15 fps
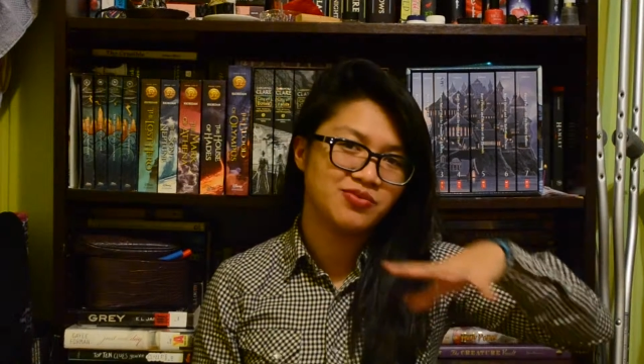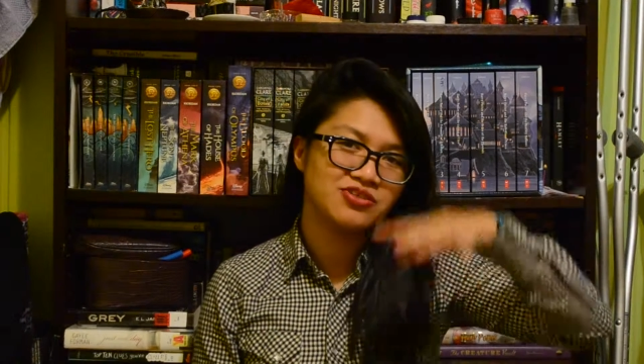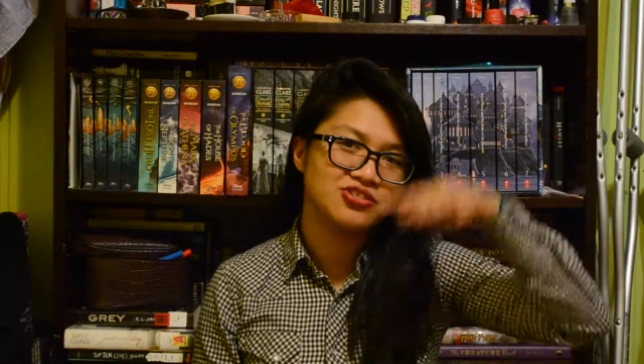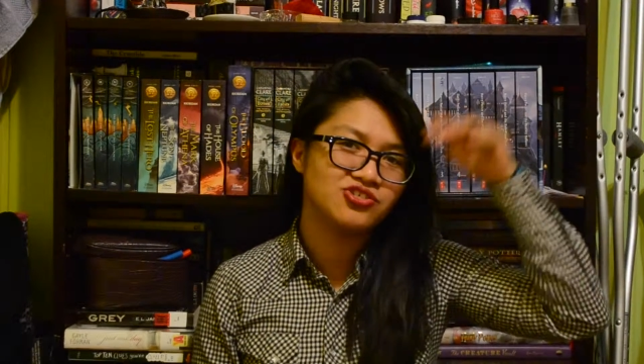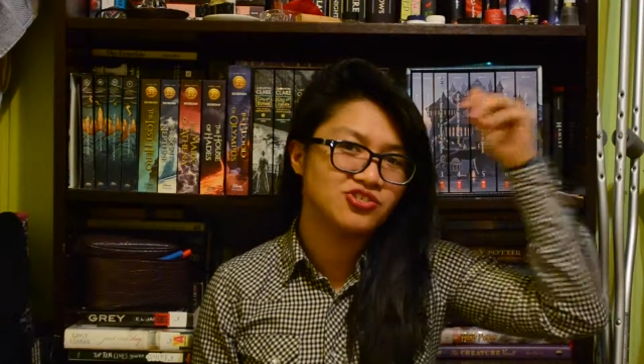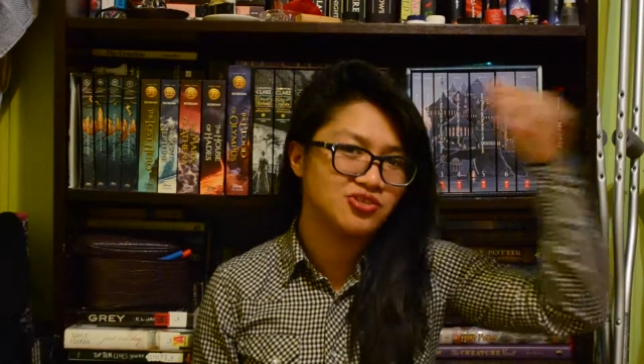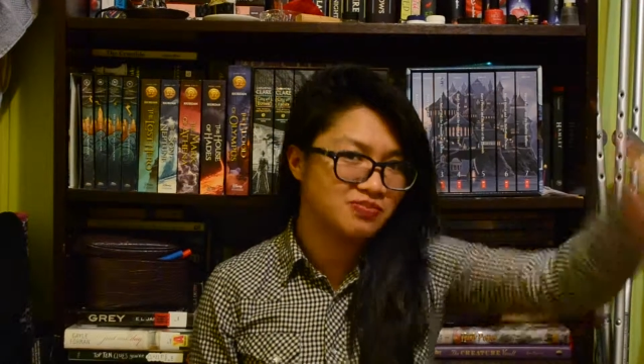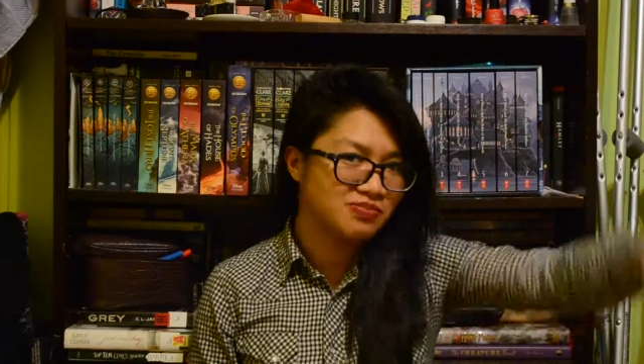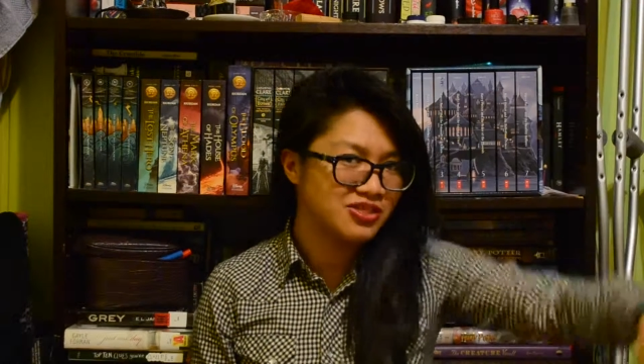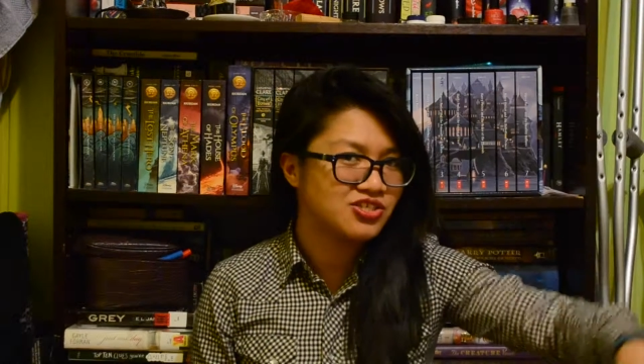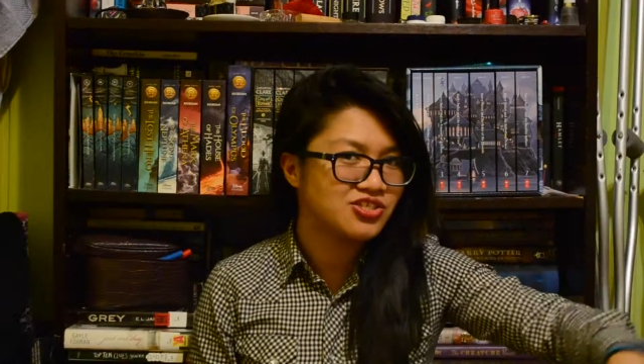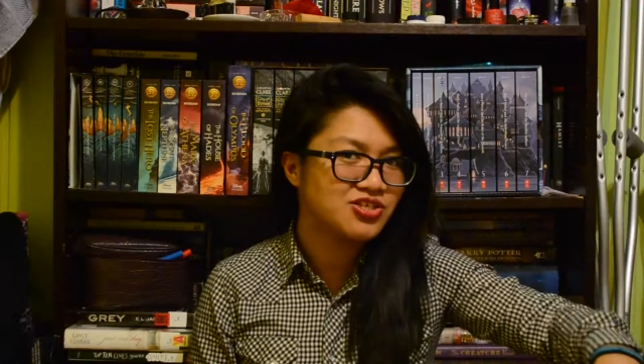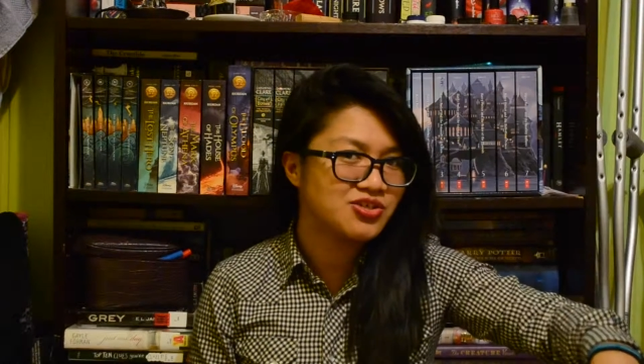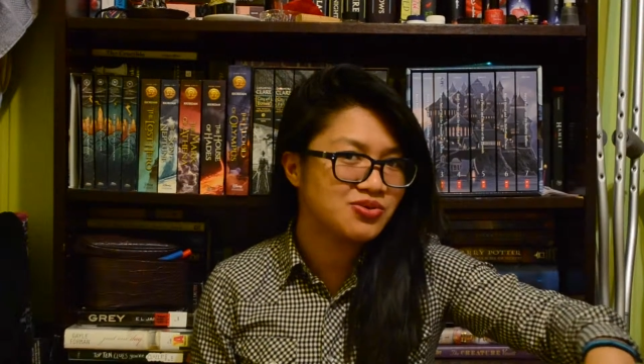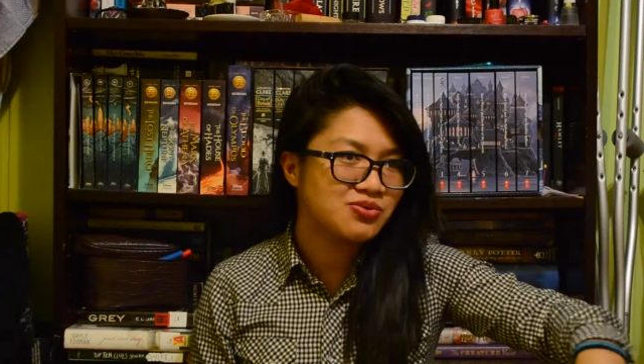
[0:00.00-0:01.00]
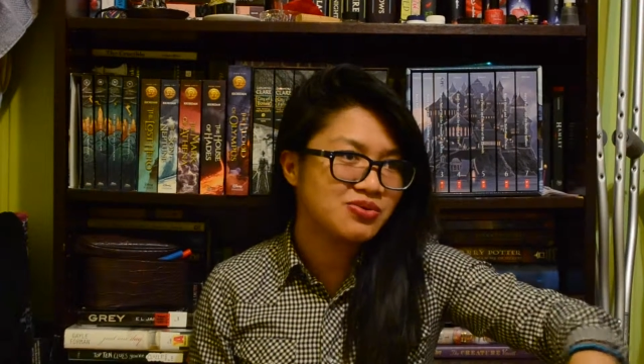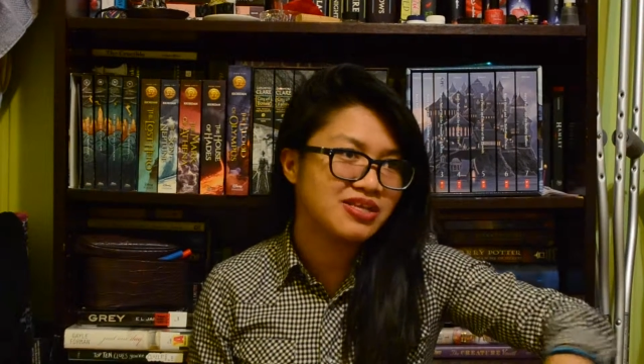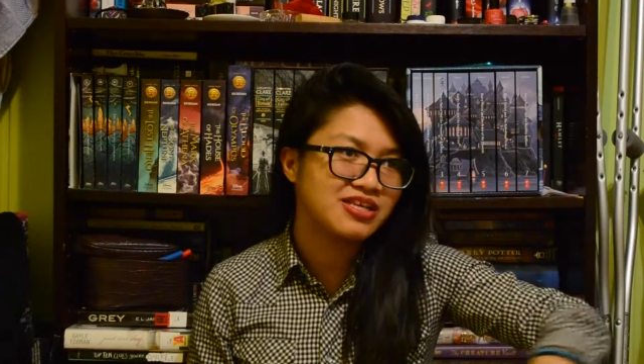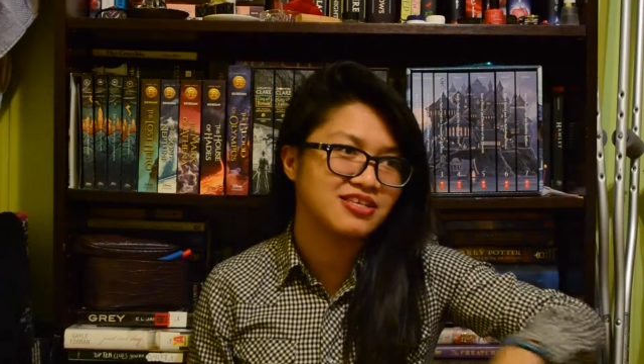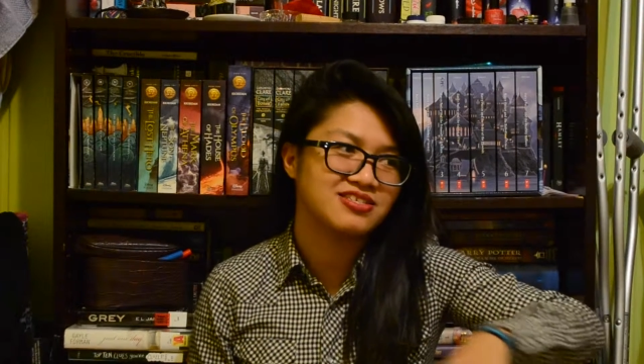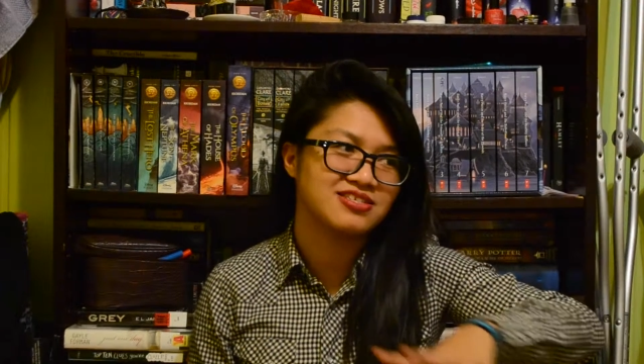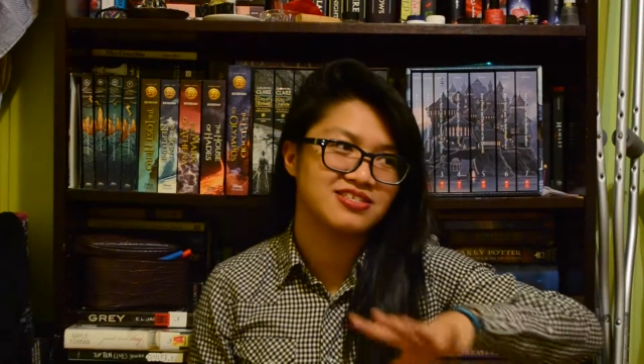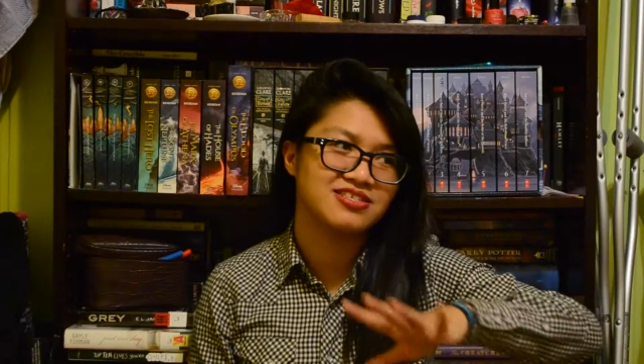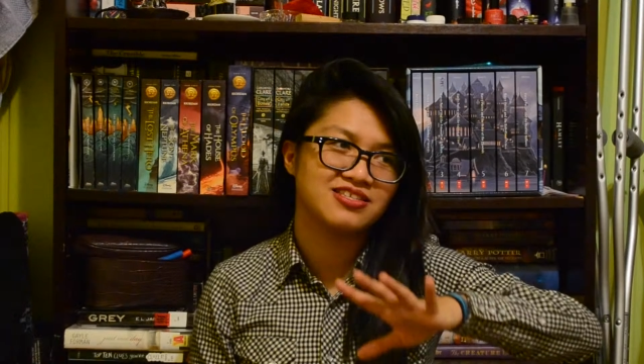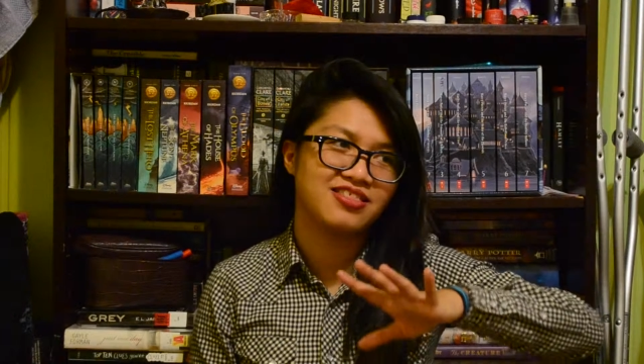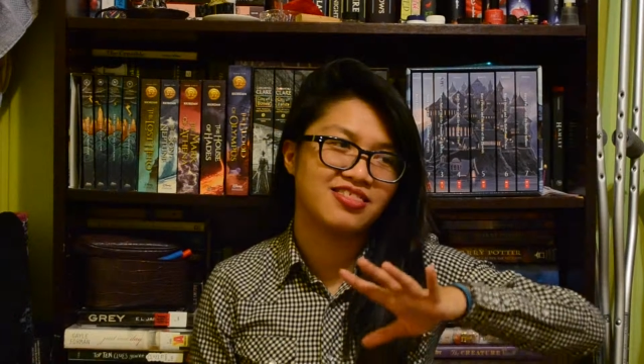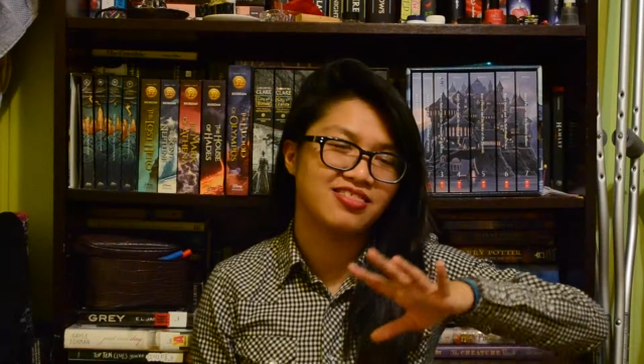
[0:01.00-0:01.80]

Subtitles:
want to jump into is